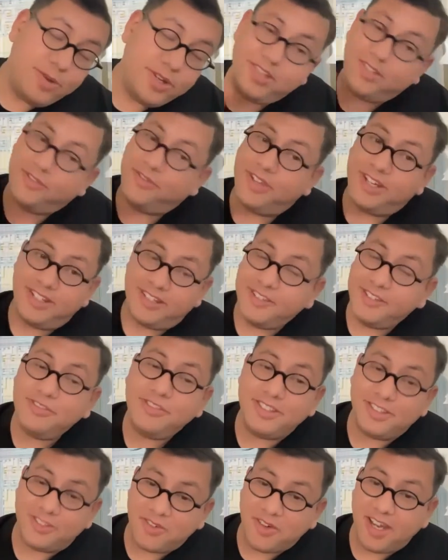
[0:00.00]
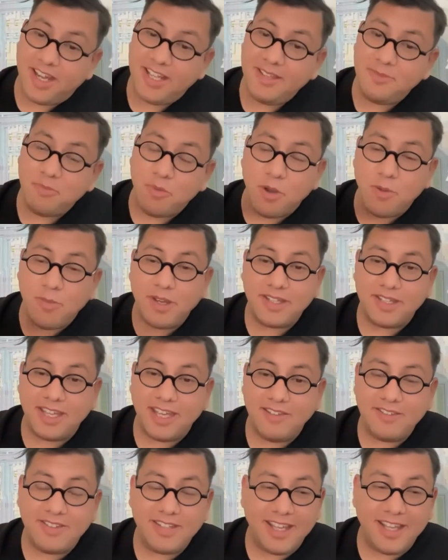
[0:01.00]
is very different, right? MoMA
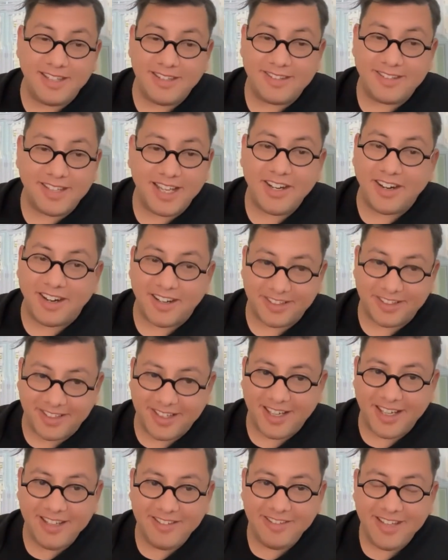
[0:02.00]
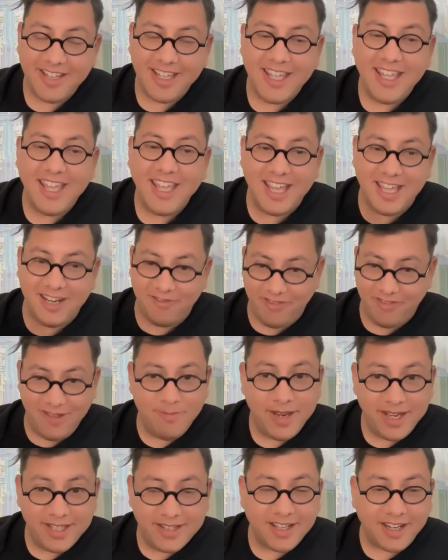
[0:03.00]
gave the entire archive and we
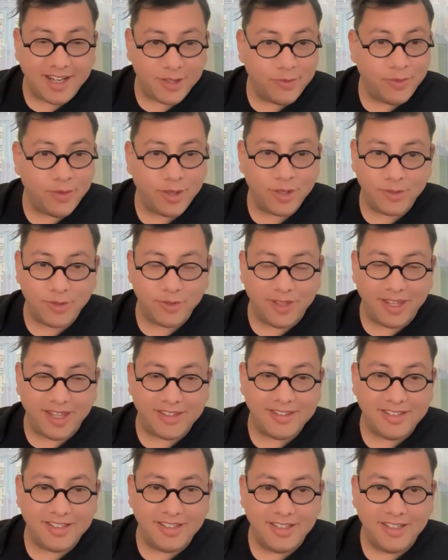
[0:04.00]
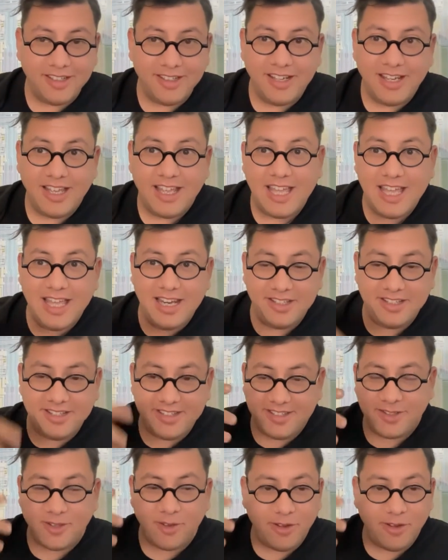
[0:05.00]
made artwork together and it's
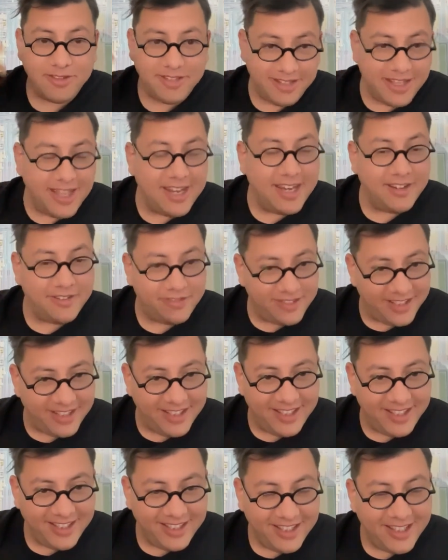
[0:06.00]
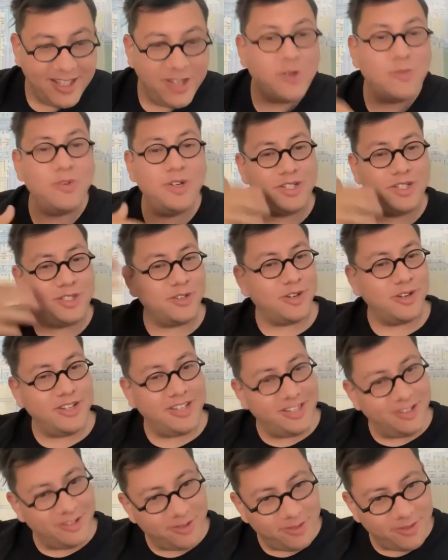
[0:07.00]
sold in NFT which turned
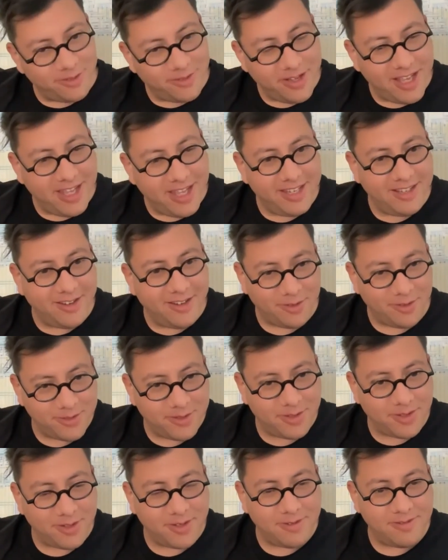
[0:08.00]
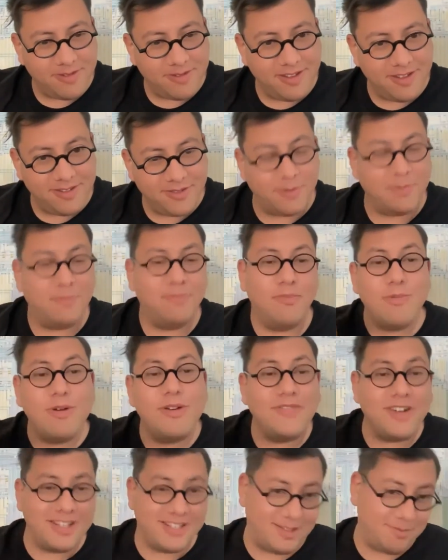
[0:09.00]
into and also so MoMA
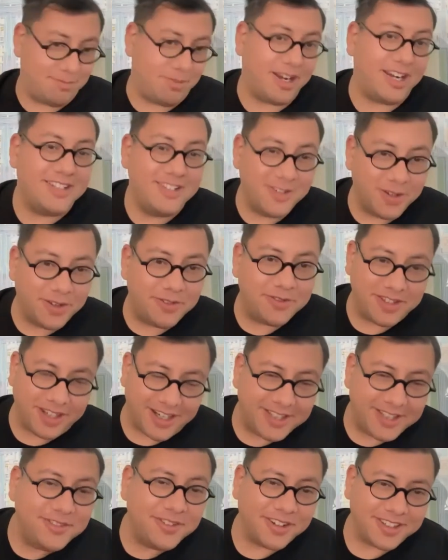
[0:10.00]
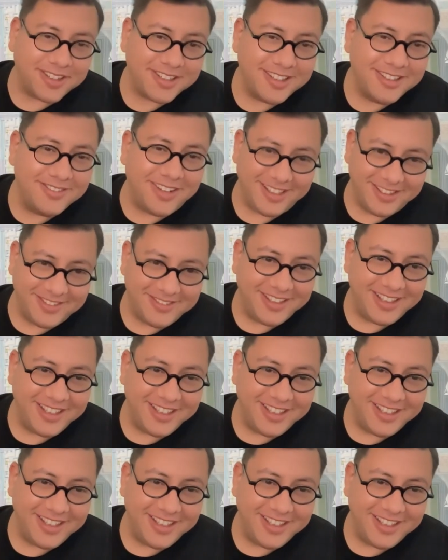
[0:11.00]
was the partner of the artwork, by the way.